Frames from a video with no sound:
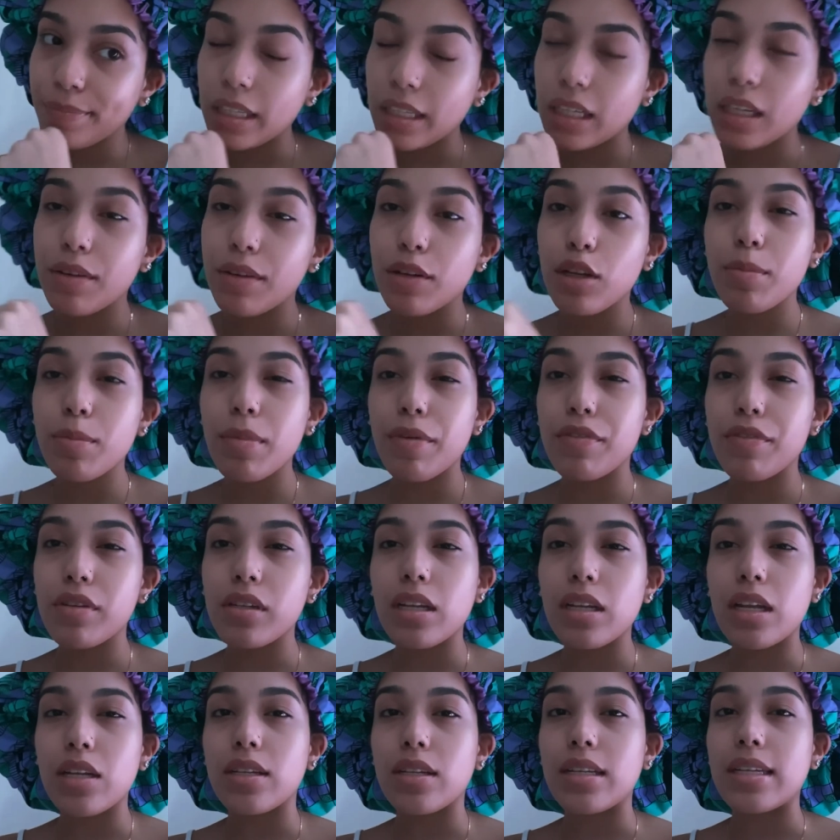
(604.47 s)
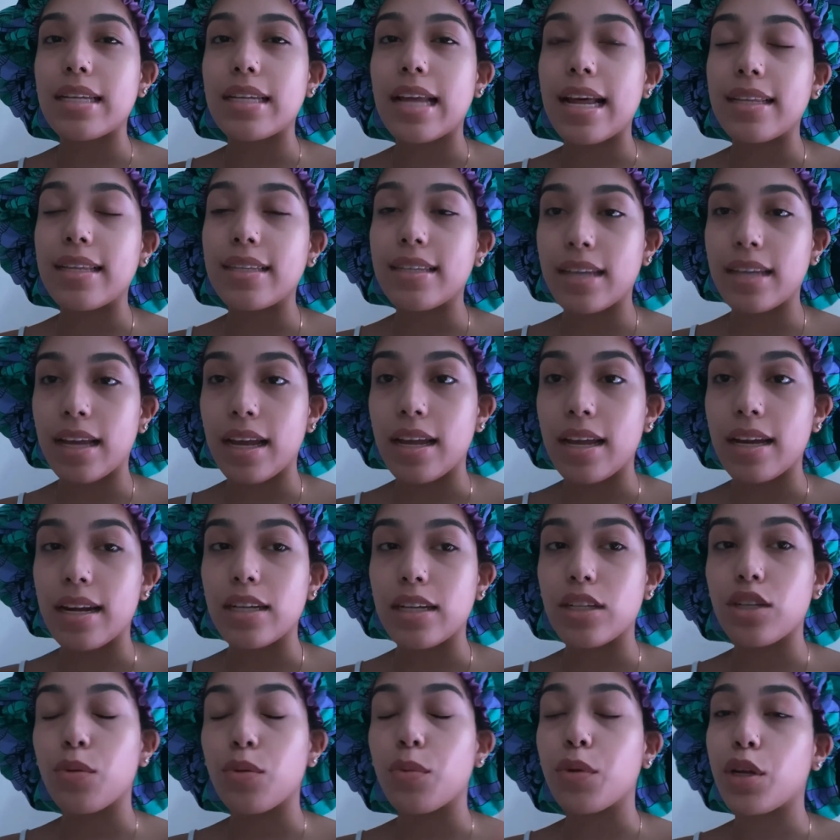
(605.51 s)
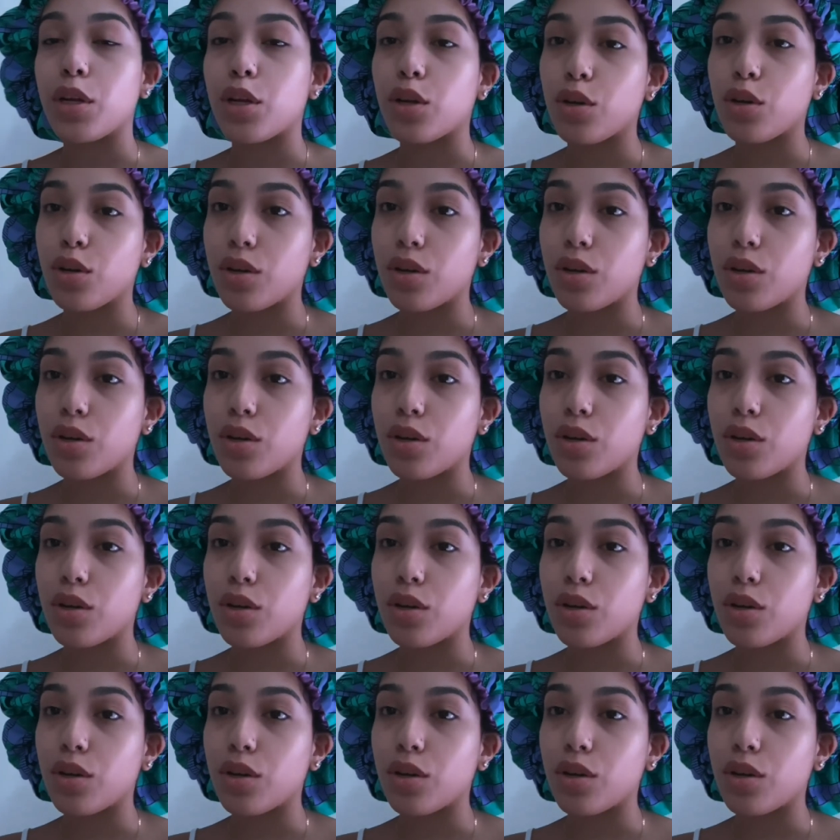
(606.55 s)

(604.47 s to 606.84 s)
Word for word: Usually my first class is at 10. I still want to